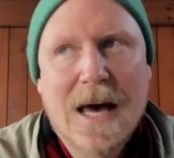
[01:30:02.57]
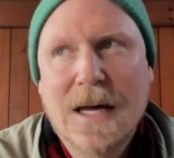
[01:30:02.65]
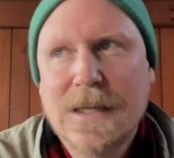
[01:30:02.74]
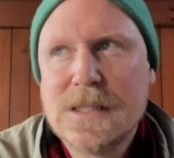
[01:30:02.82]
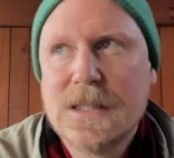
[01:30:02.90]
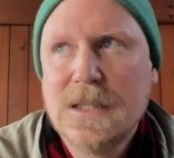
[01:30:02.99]

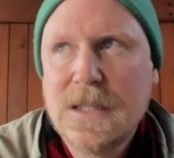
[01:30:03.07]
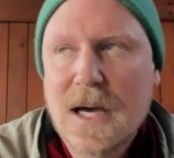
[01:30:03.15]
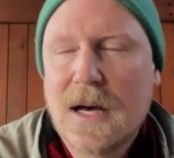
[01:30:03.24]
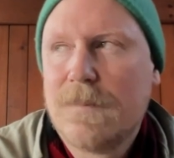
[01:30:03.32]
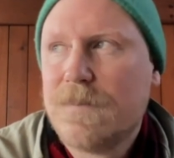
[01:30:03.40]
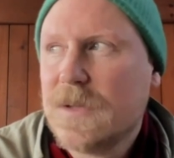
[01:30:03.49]
And
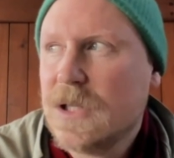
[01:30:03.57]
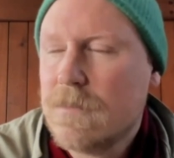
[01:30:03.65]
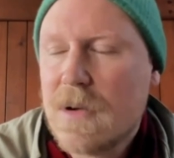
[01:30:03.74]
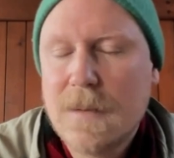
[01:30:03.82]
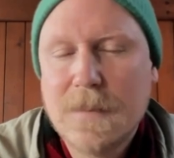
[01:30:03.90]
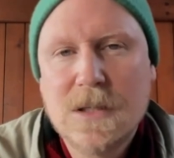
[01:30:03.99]
yeah, you
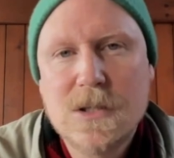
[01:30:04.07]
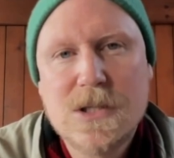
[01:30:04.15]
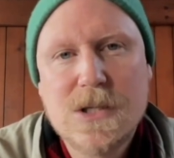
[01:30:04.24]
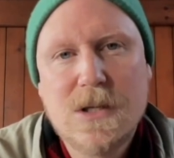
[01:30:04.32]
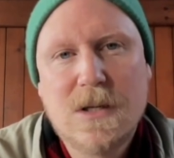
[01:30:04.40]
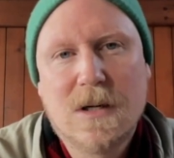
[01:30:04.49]
might be in your
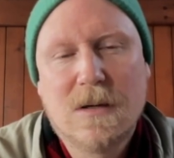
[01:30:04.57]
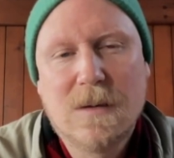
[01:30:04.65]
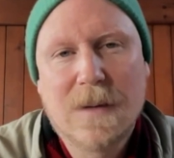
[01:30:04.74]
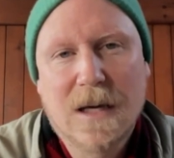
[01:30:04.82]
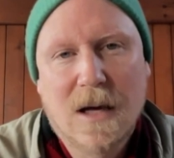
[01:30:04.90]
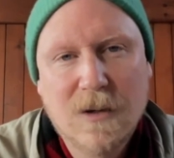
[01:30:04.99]
studio and
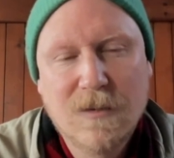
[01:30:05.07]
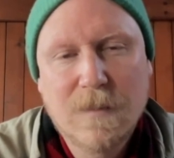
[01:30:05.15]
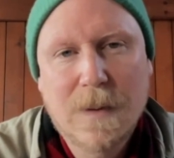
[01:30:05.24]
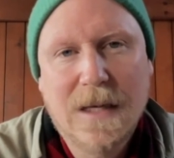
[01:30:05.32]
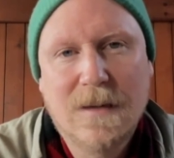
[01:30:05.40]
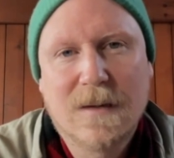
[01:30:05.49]
you make one
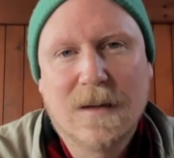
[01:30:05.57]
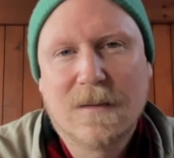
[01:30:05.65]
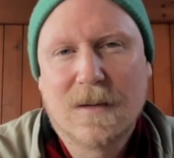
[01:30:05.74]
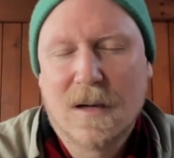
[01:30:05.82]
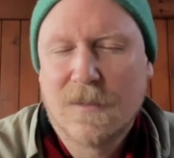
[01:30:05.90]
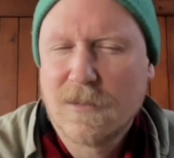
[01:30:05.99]
hundred
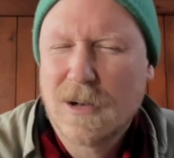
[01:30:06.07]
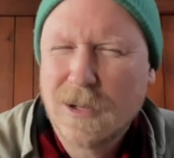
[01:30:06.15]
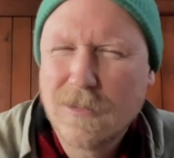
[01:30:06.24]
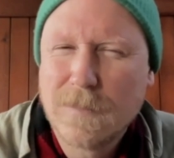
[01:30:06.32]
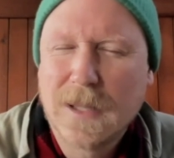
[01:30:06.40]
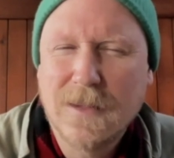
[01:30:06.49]
paintings, and after one
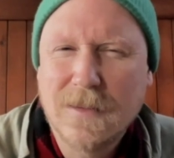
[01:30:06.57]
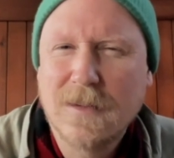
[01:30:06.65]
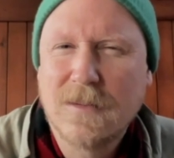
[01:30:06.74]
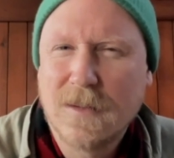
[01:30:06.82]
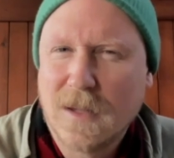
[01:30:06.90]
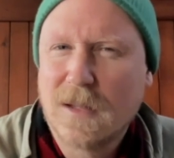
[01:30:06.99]
hundred
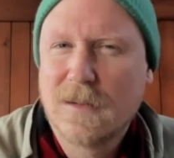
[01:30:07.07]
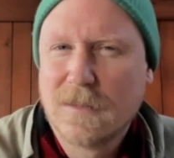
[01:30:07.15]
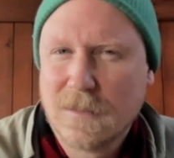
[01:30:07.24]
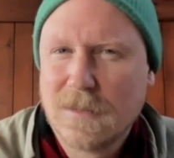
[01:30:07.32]
paintings, you get